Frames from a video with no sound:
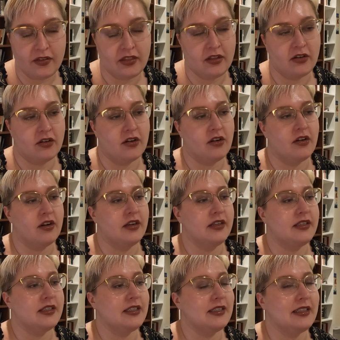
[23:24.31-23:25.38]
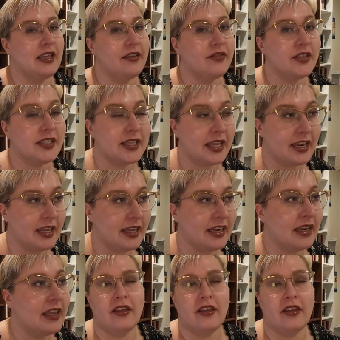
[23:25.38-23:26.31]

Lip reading: in their current life setting.